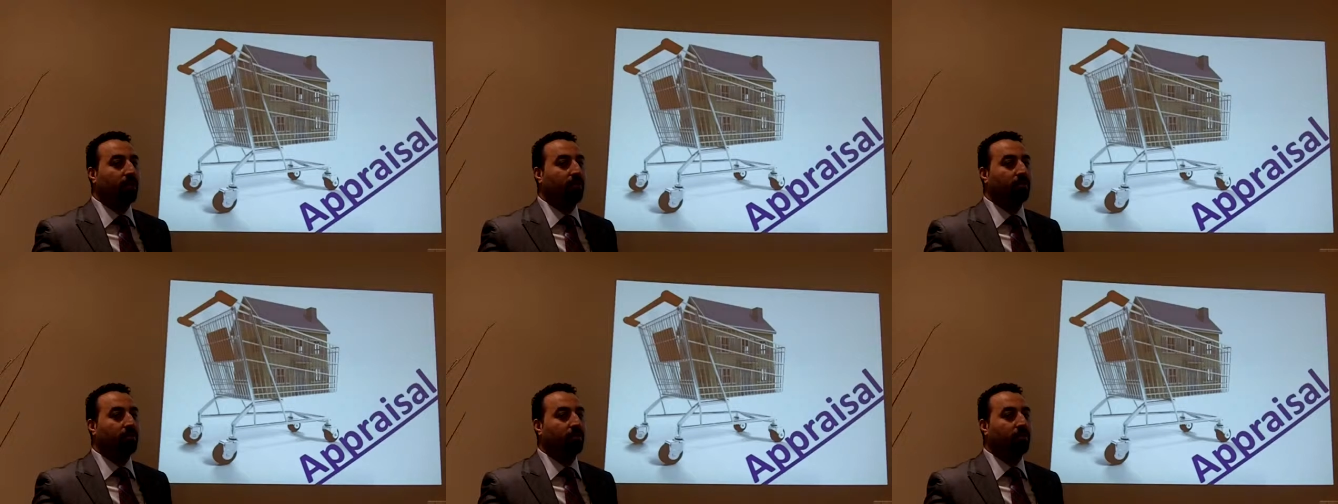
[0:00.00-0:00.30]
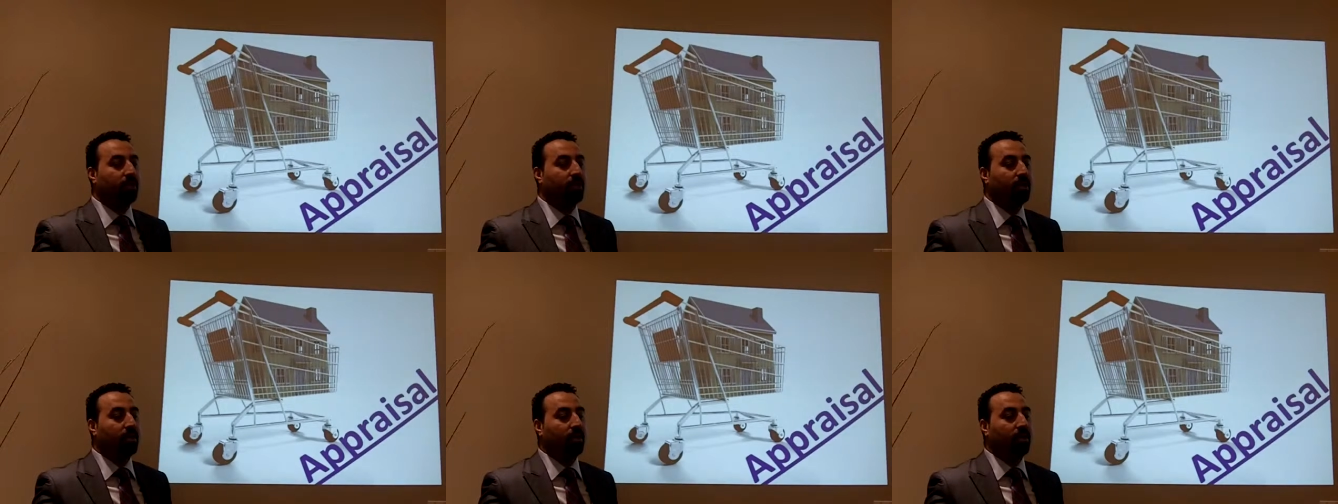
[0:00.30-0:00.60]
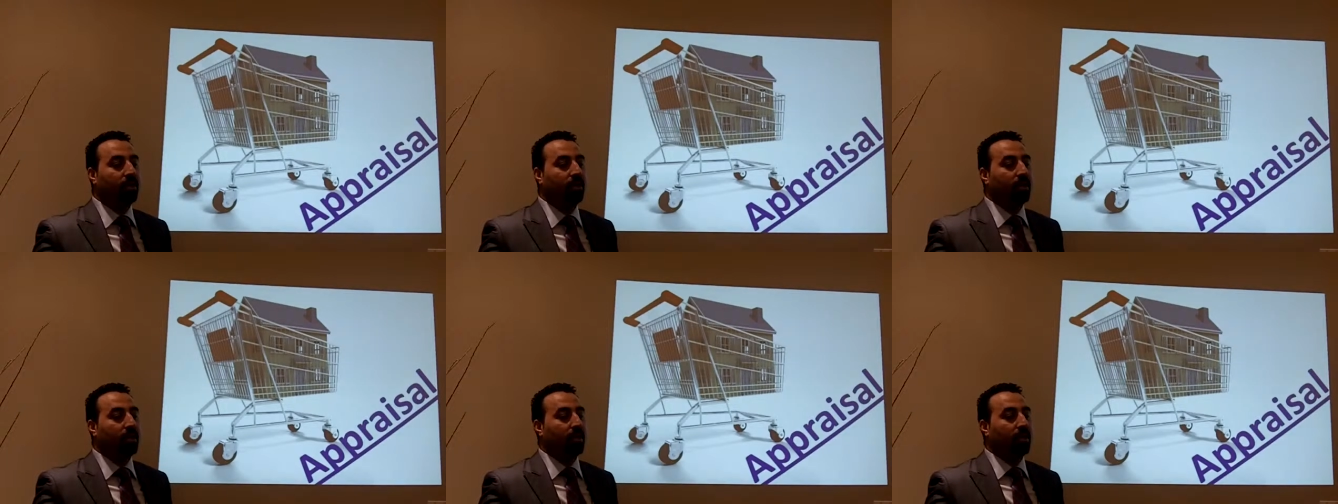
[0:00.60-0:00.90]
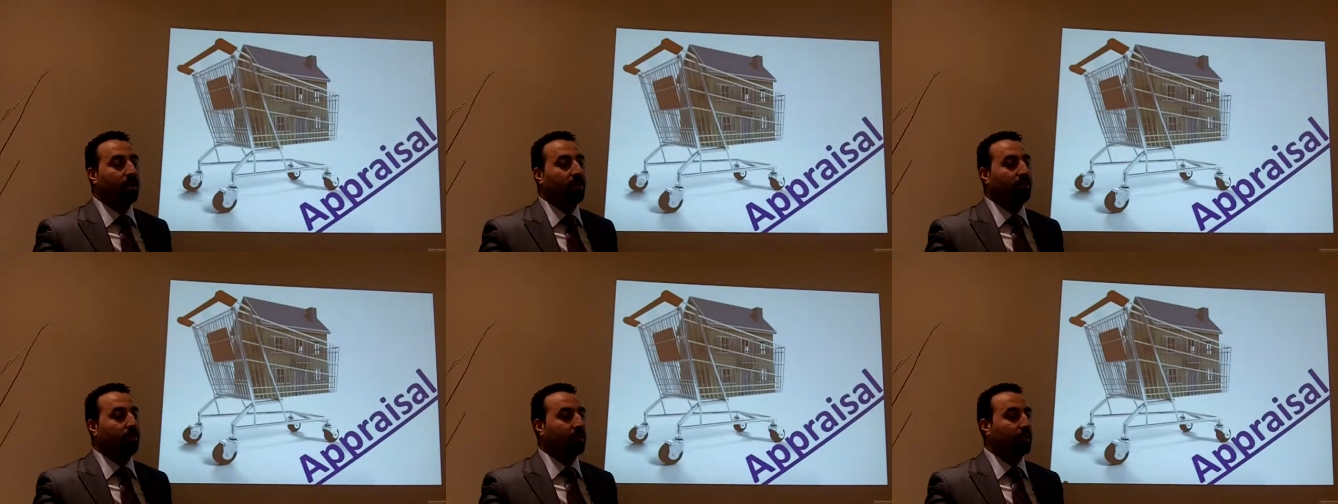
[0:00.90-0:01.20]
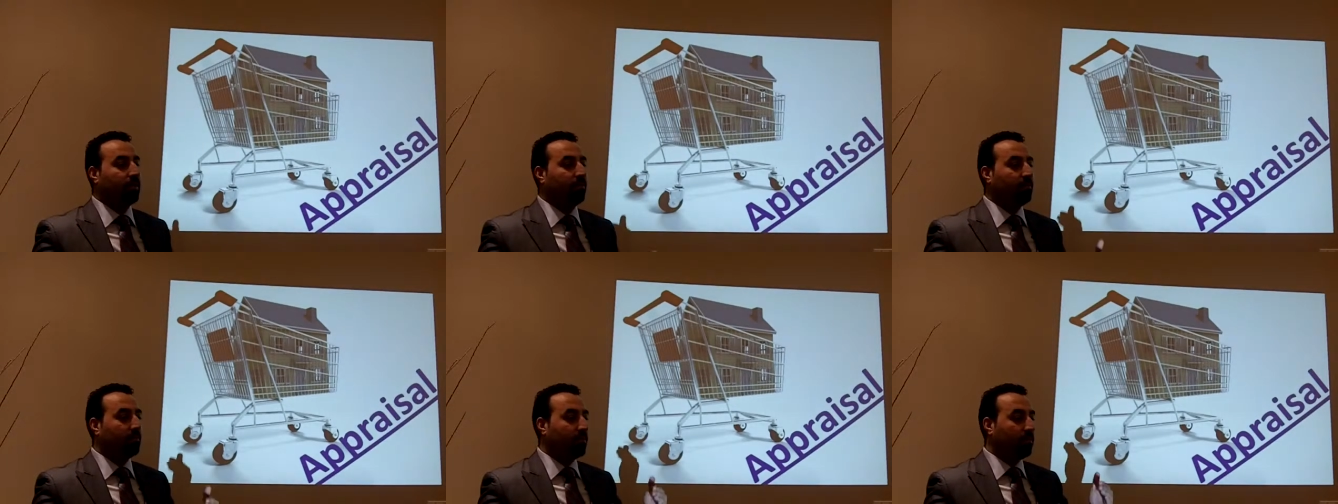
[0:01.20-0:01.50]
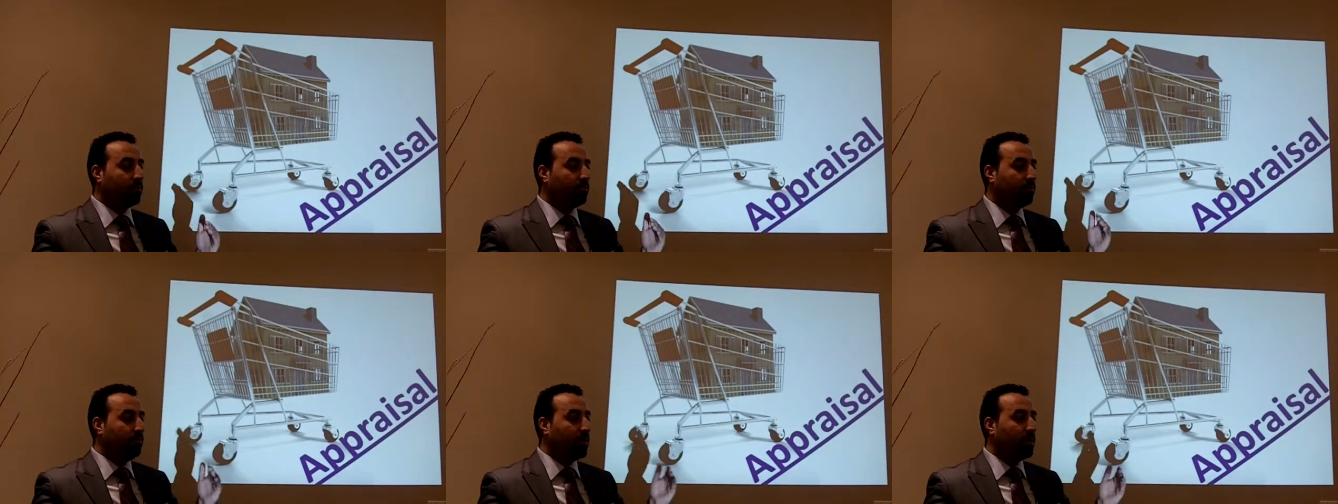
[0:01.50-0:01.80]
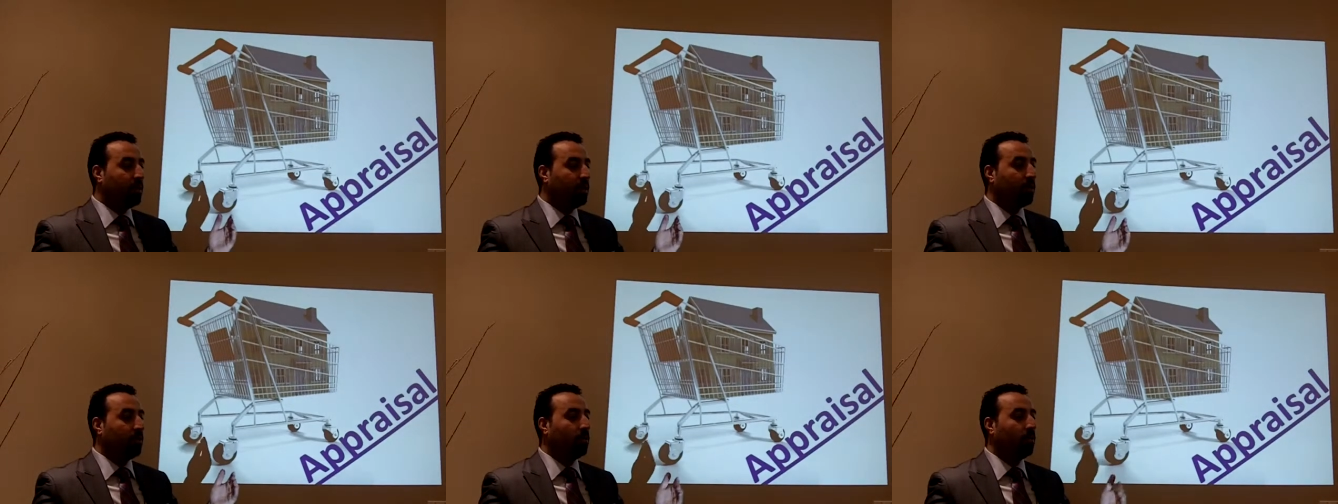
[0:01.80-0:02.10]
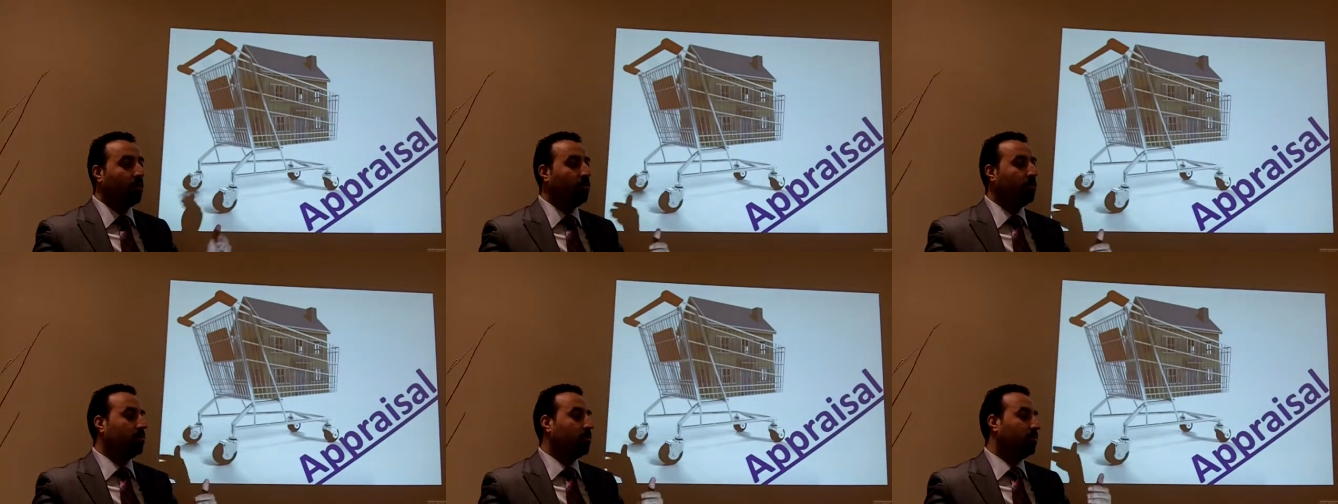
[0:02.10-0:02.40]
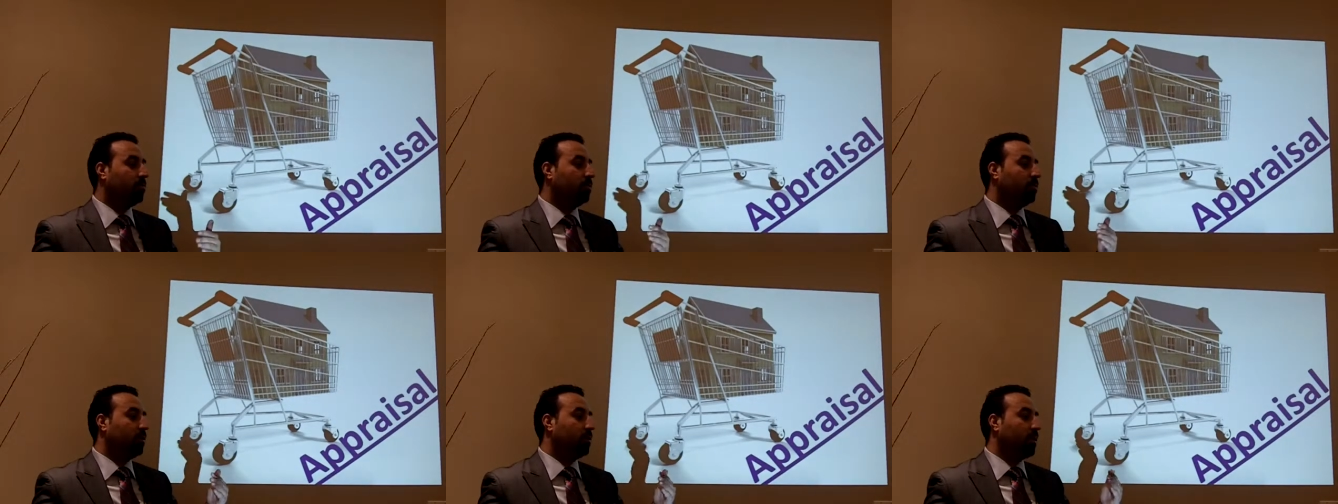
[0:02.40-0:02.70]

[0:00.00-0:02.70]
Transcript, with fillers: i have seen is that if it is very close